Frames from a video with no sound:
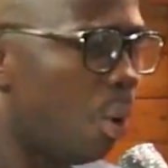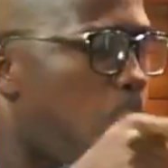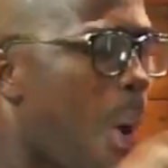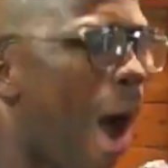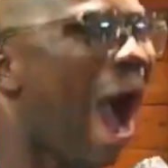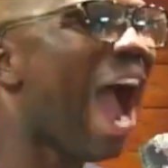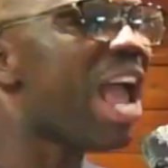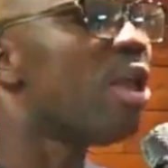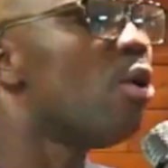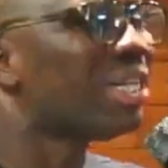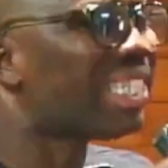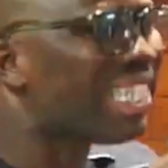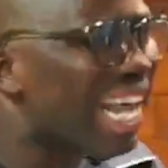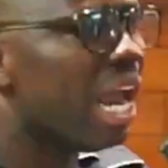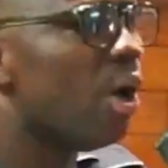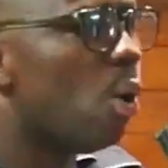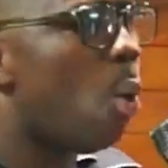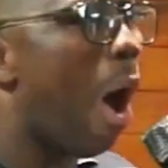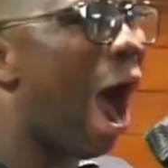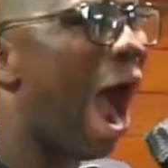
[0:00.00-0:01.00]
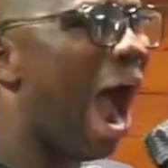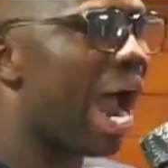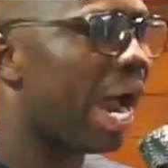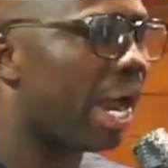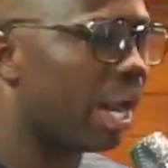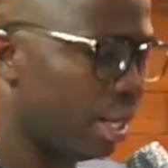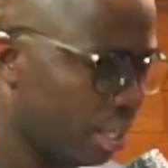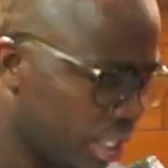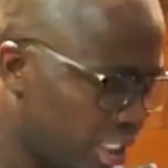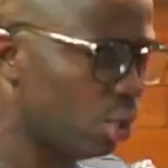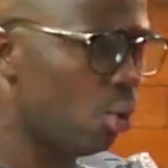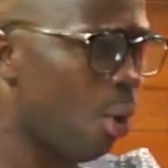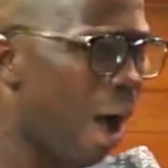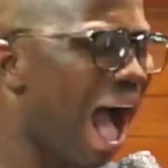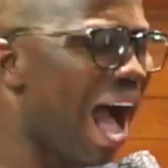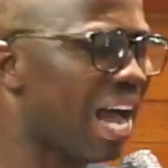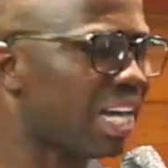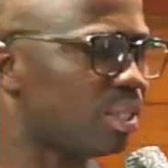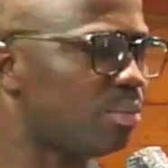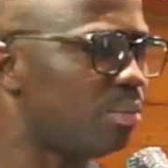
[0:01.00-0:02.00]
are you saying why? She will
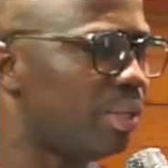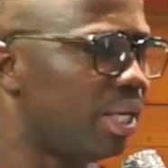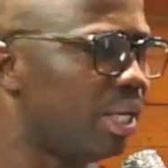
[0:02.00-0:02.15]
ask me.